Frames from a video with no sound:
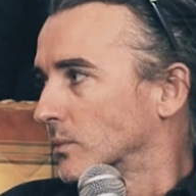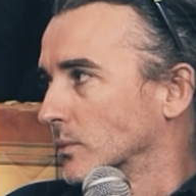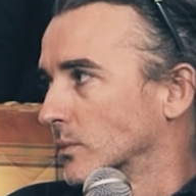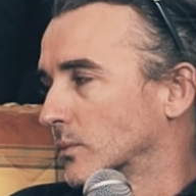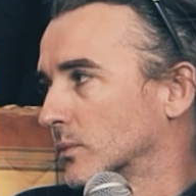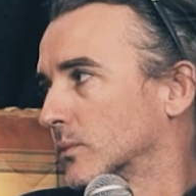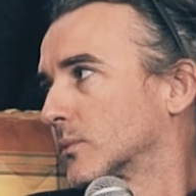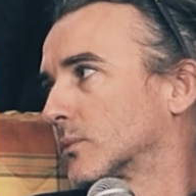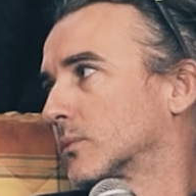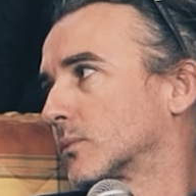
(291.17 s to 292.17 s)

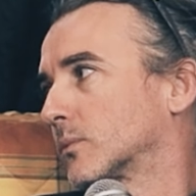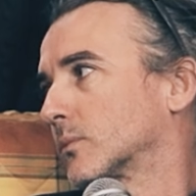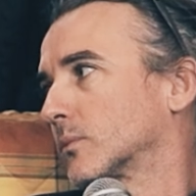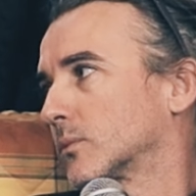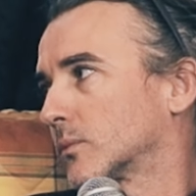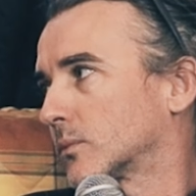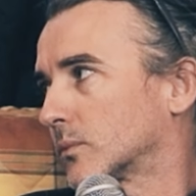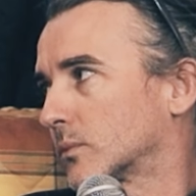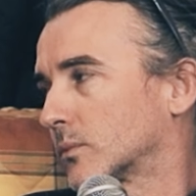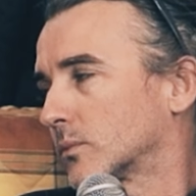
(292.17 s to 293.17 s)

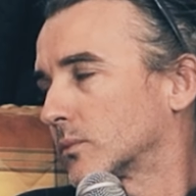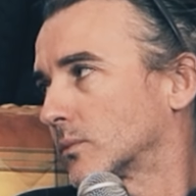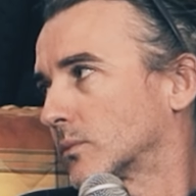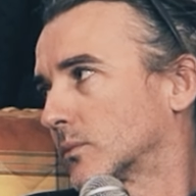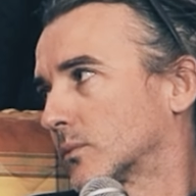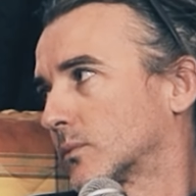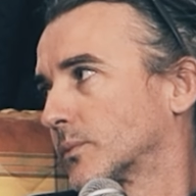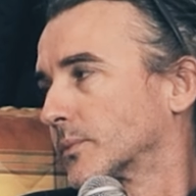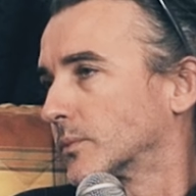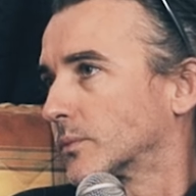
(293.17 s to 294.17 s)

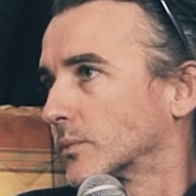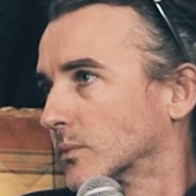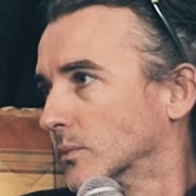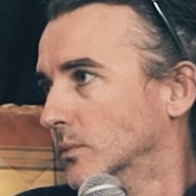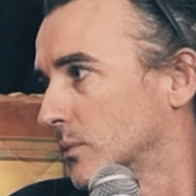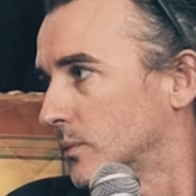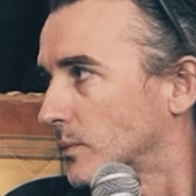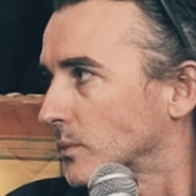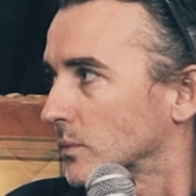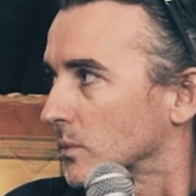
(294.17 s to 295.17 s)

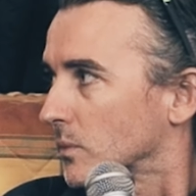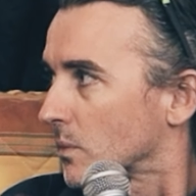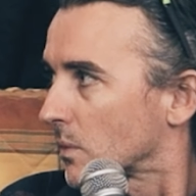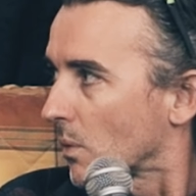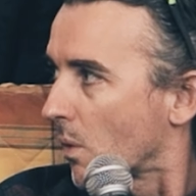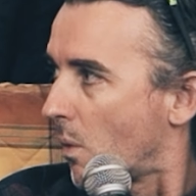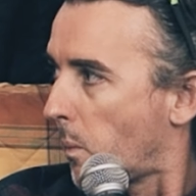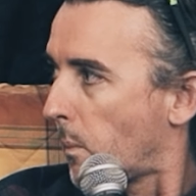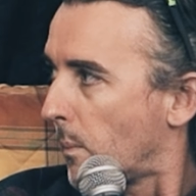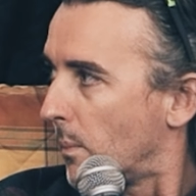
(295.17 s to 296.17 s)

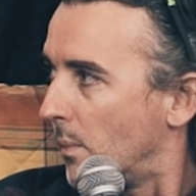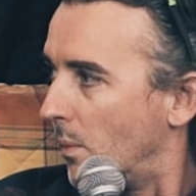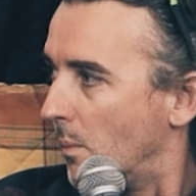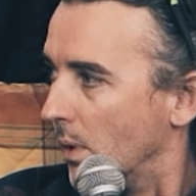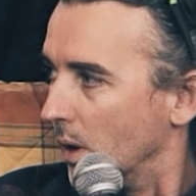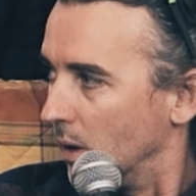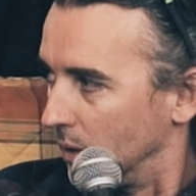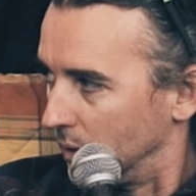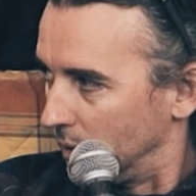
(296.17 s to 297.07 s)
The person shown says nothing.